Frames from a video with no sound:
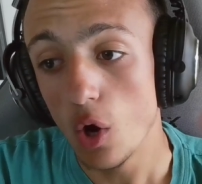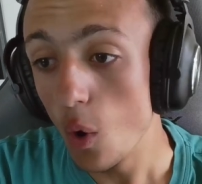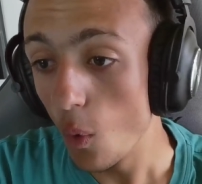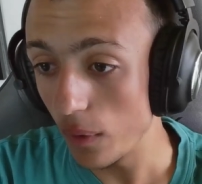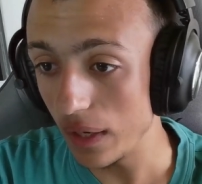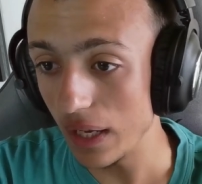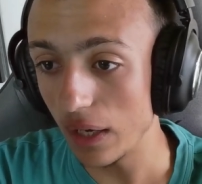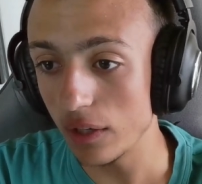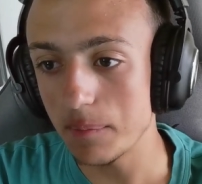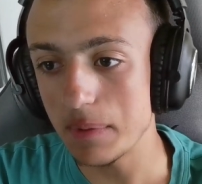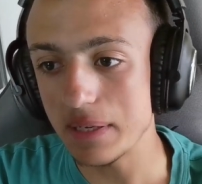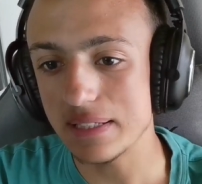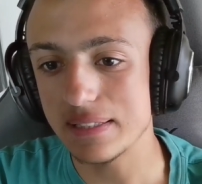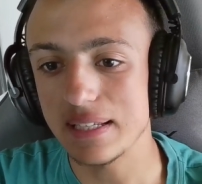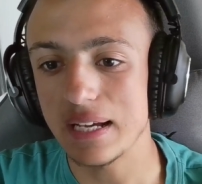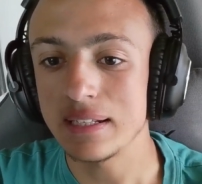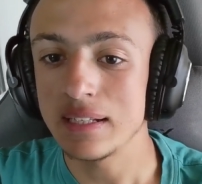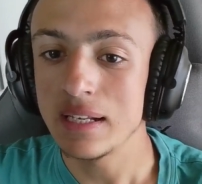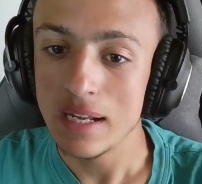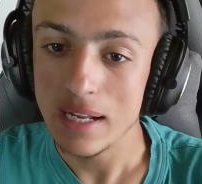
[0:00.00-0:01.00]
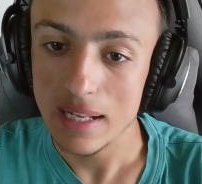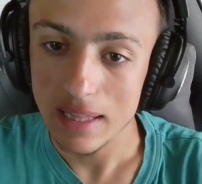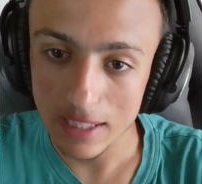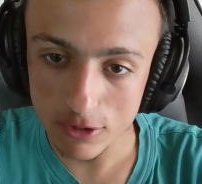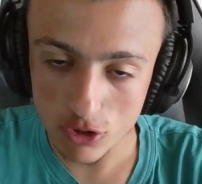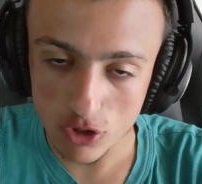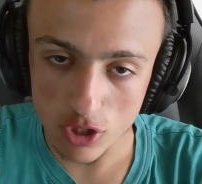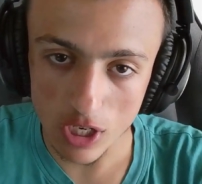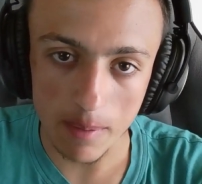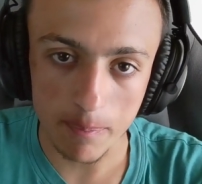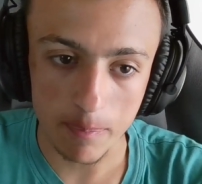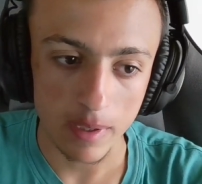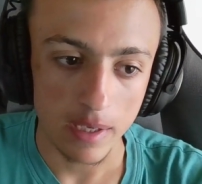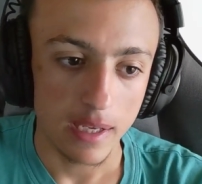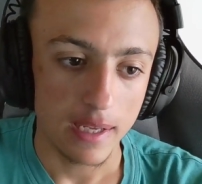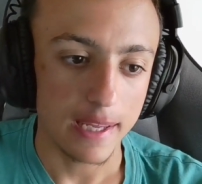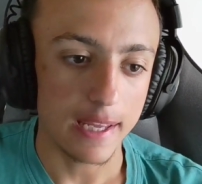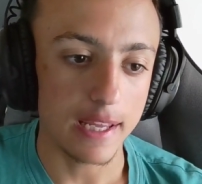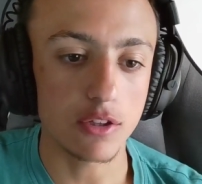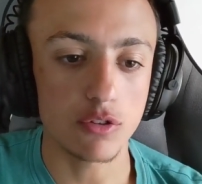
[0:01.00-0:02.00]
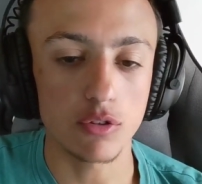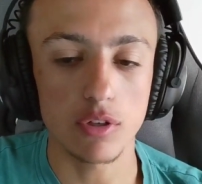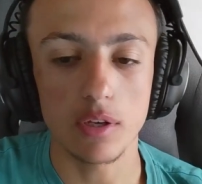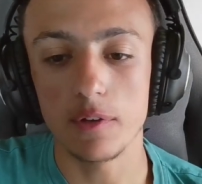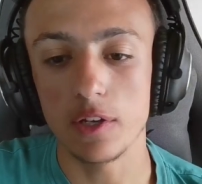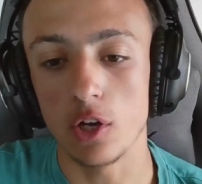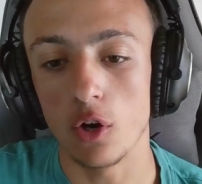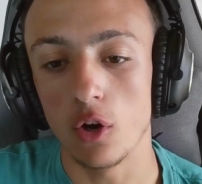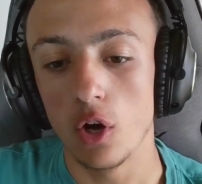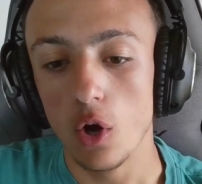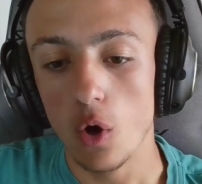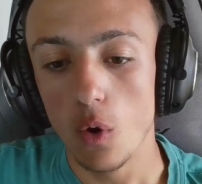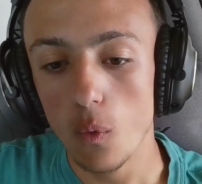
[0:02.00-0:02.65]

Without that being said, let's jump into the video.